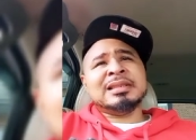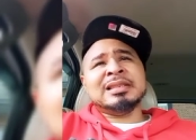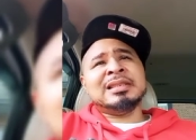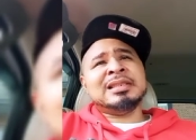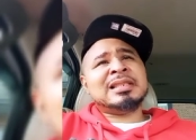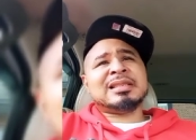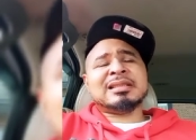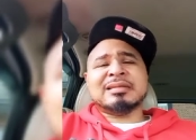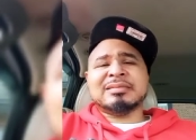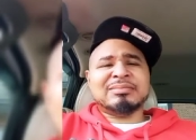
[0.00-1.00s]
It's
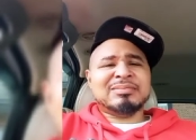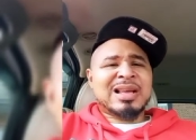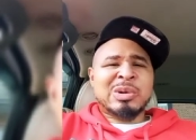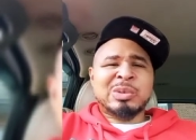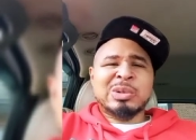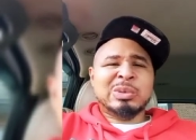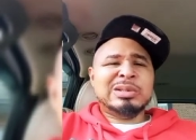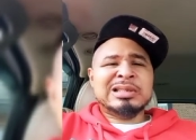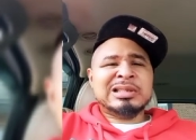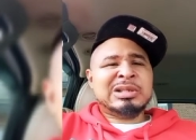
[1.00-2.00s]
just, I don't know.
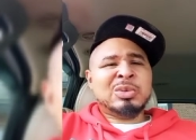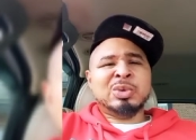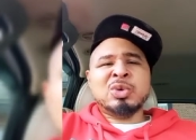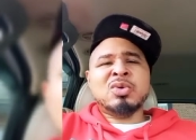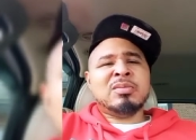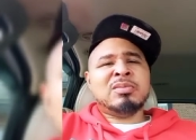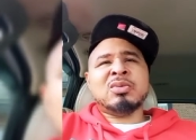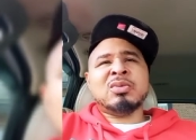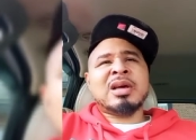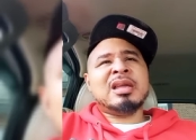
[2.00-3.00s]
He just don't do it,
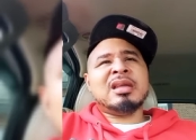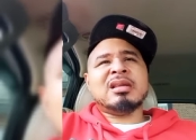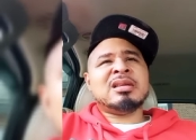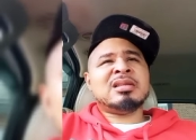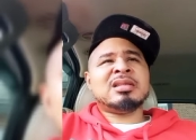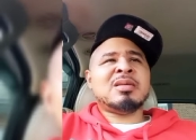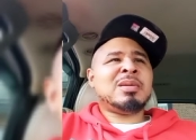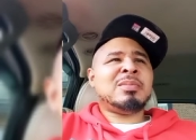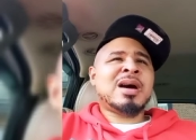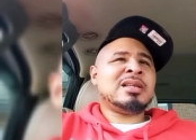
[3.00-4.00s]
bro. Like, there's
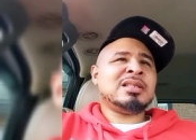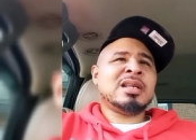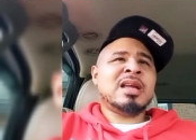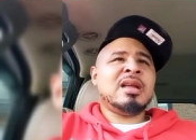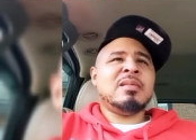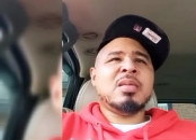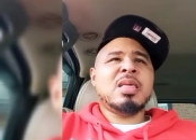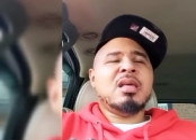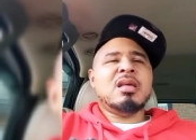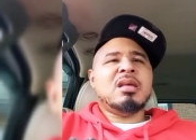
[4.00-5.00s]
something about his game
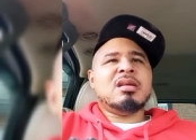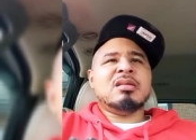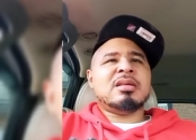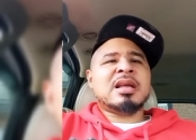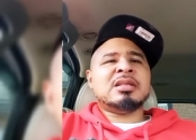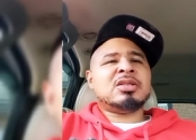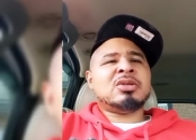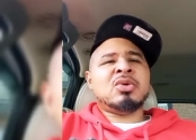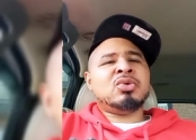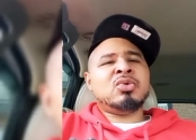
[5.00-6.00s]
that just
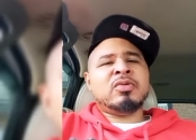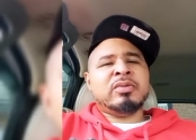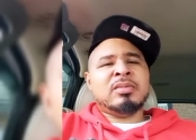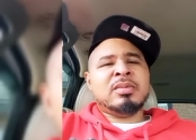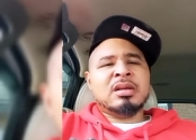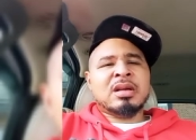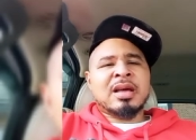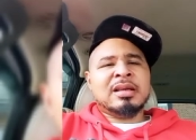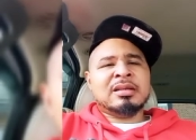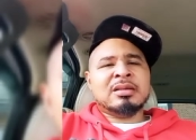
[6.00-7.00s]
don't do it for me.
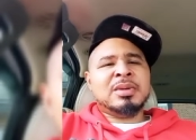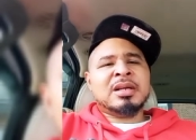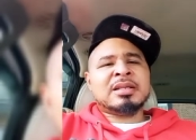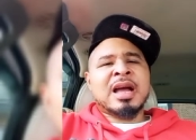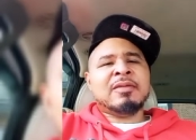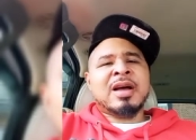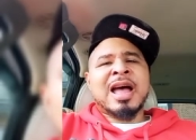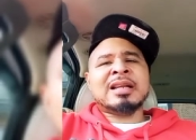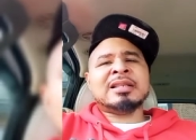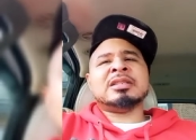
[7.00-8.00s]
Like, to be a top
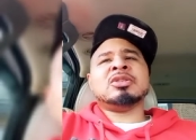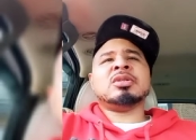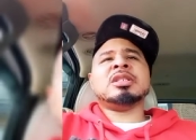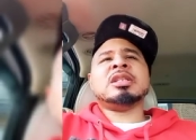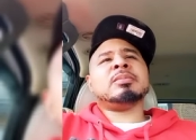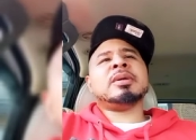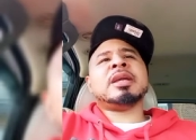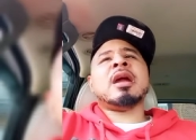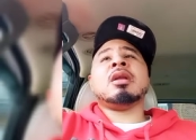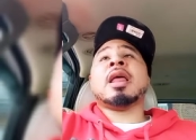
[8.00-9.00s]
5, I just don't see him
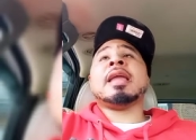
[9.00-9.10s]
carrying.